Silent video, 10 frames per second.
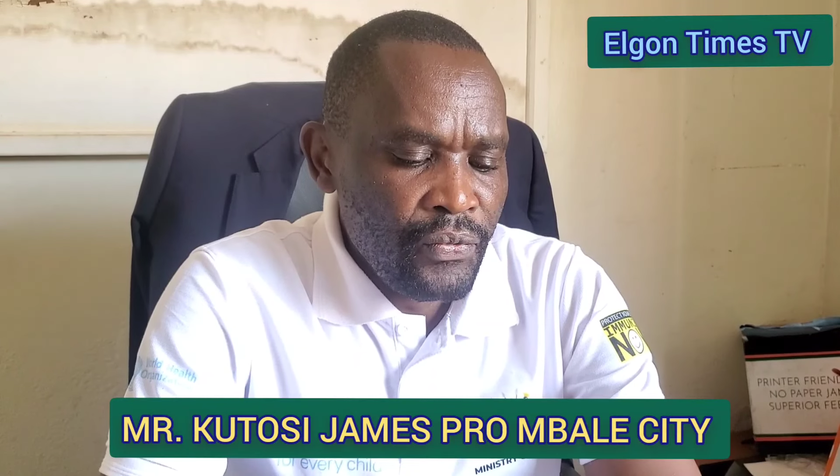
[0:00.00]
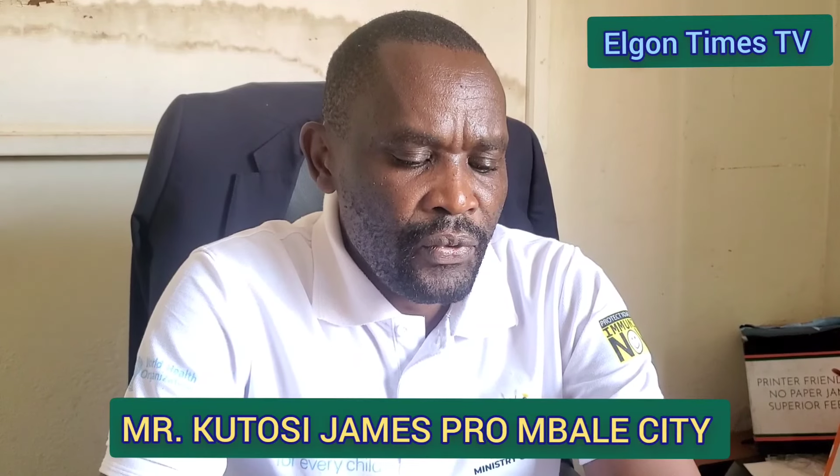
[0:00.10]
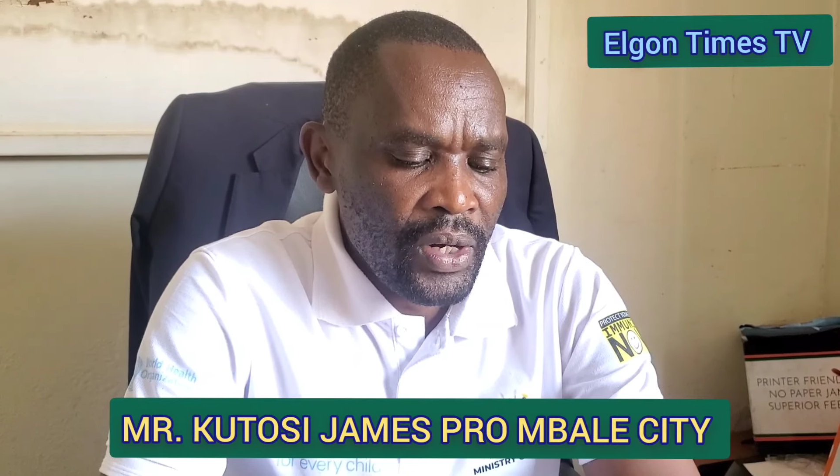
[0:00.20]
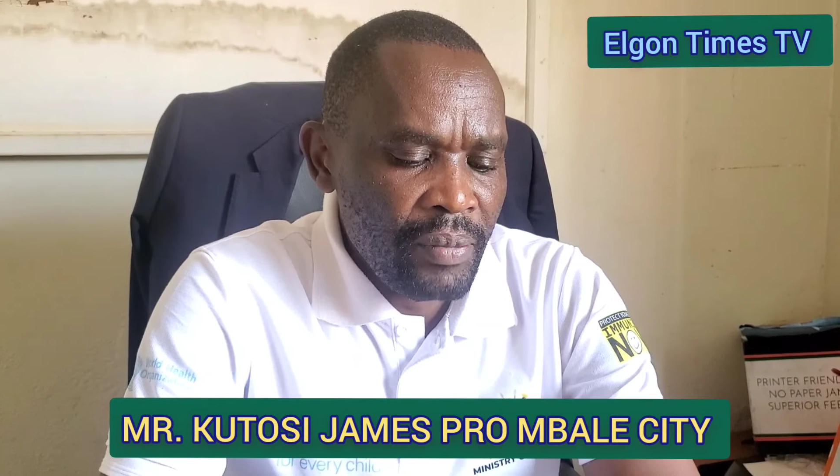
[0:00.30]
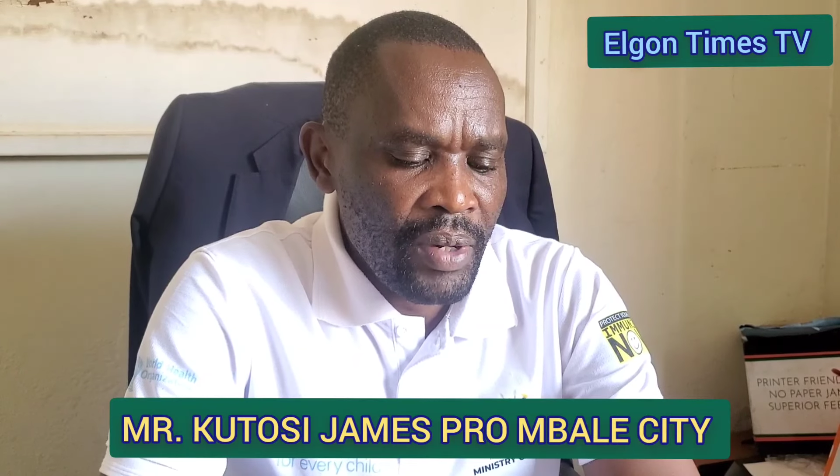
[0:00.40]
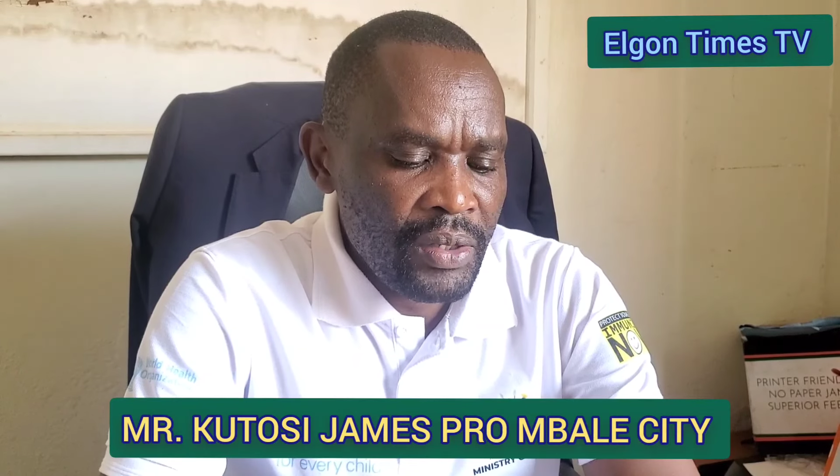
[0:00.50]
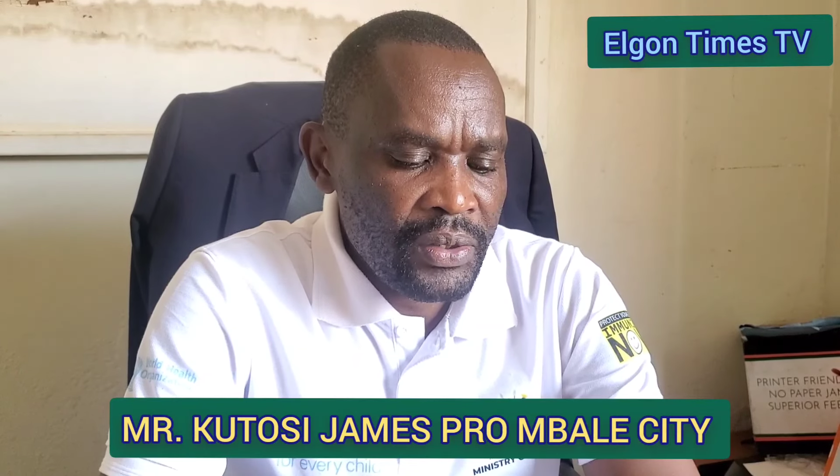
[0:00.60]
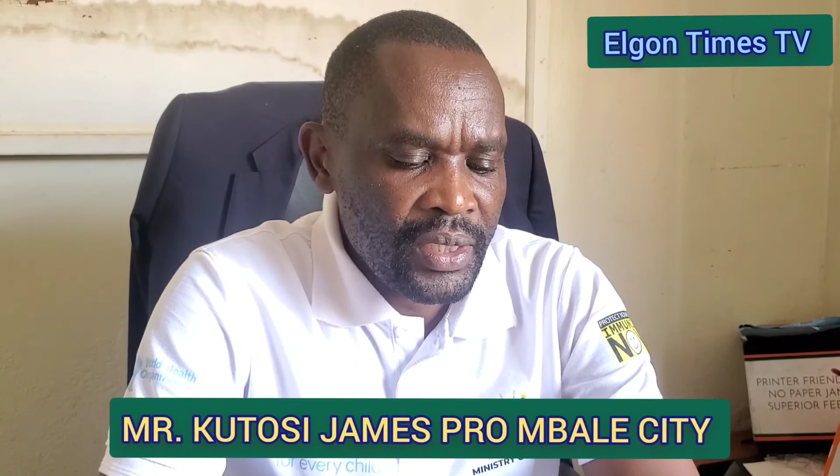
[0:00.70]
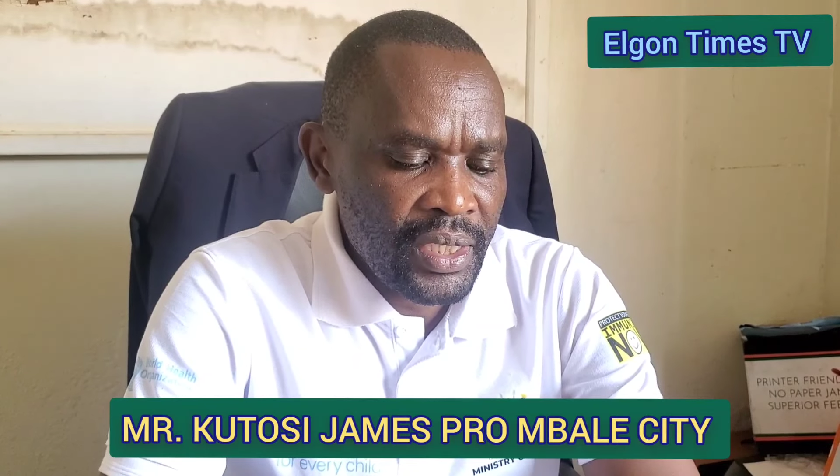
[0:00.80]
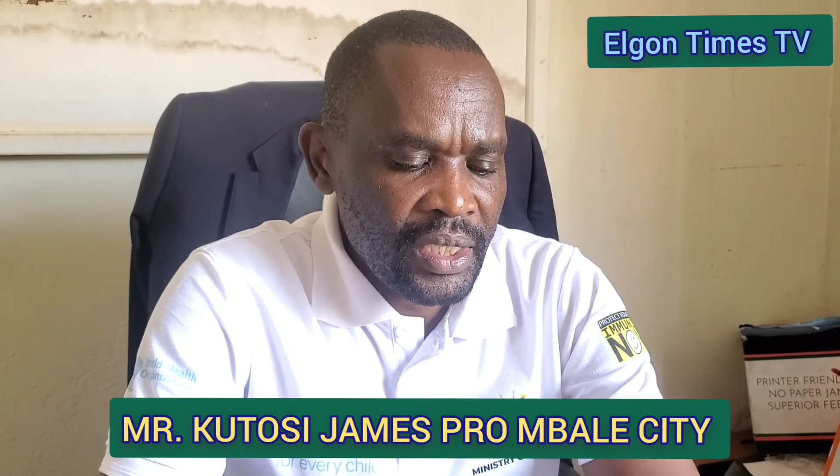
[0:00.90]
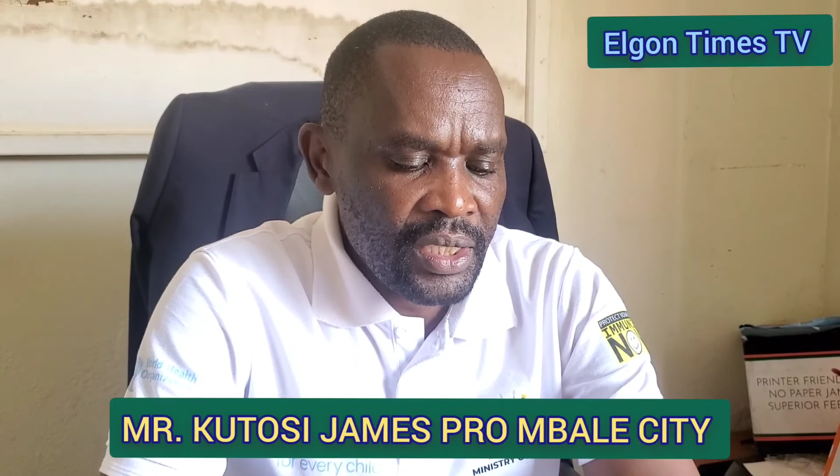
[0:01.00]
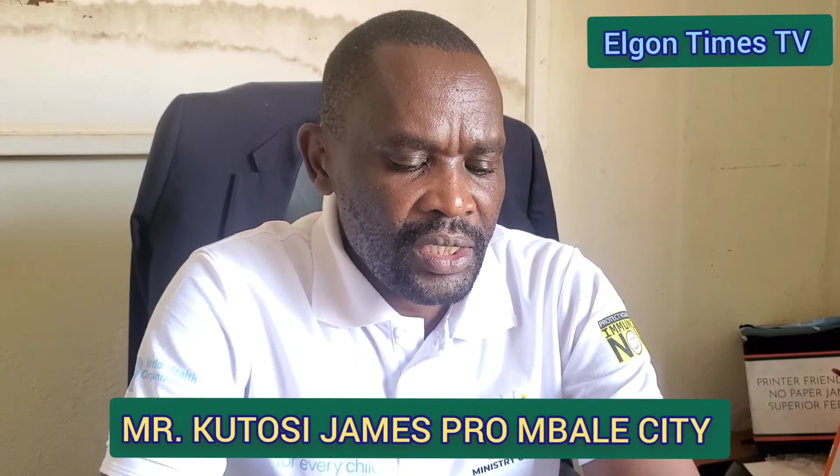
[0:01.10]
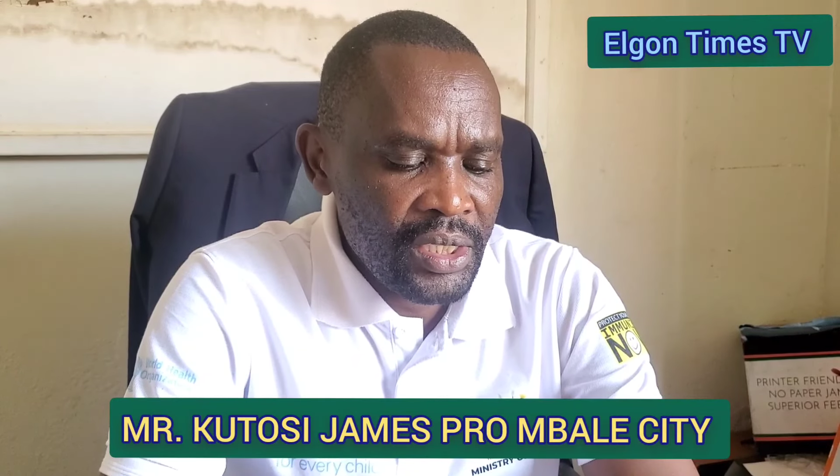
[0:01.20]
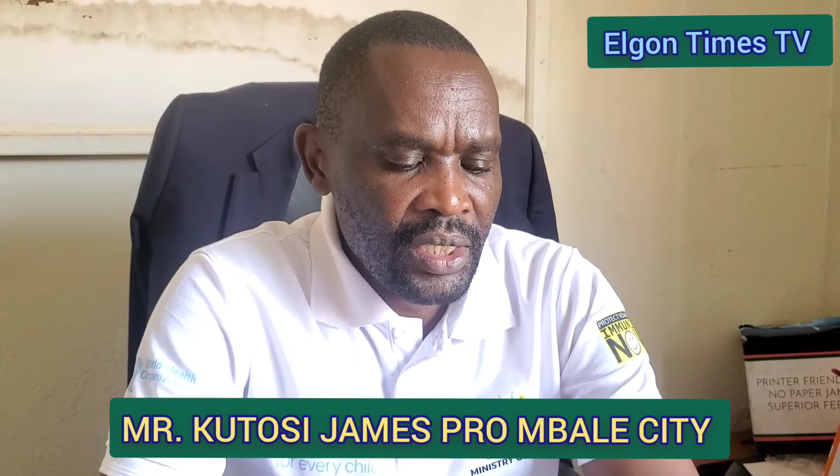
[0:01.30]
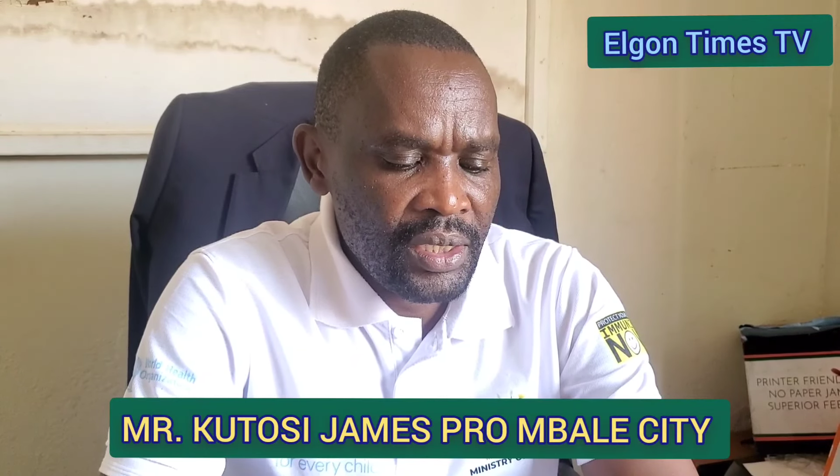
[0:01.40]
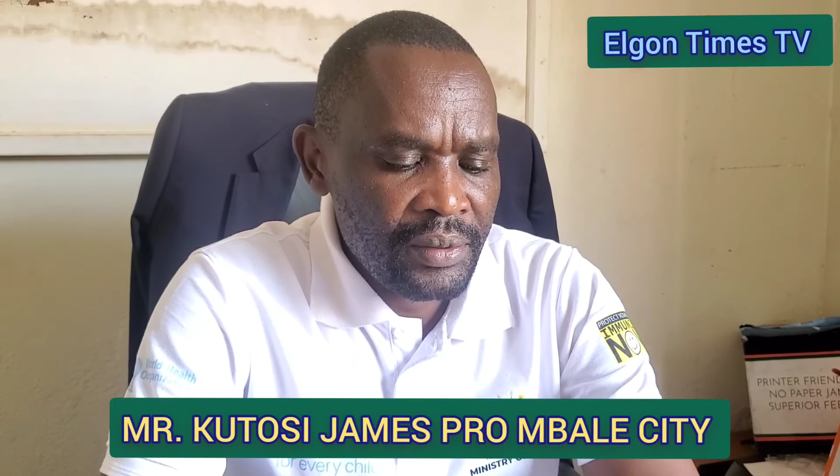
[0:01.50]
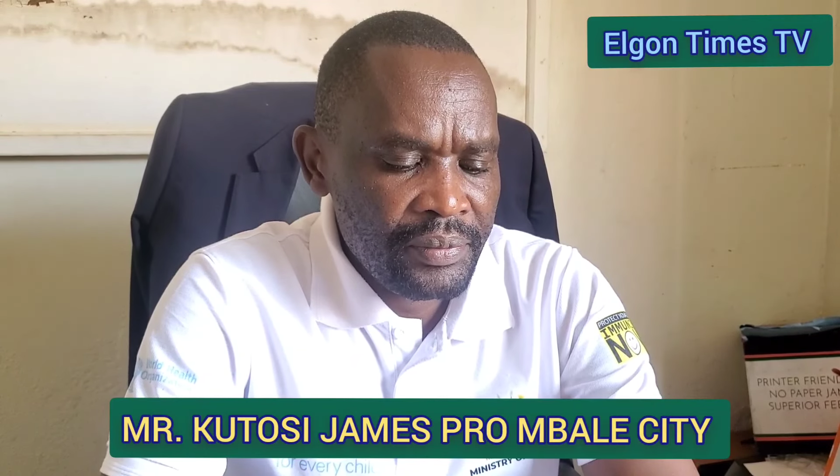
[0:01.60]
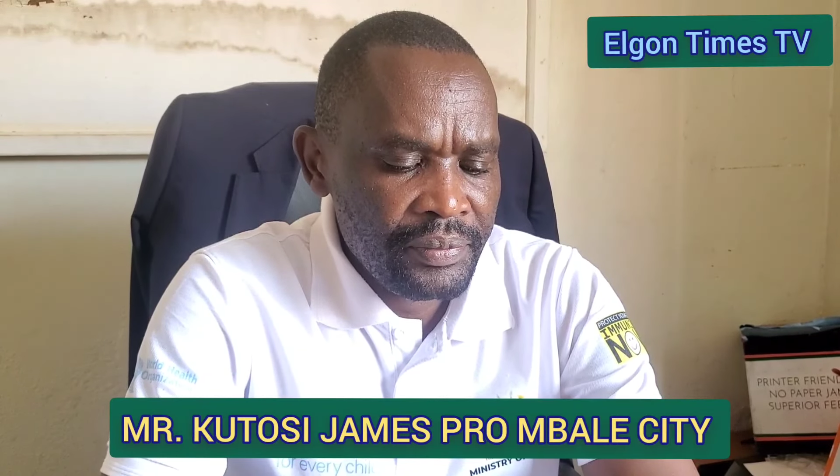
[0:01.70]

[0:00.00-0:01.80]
for laboratory technician.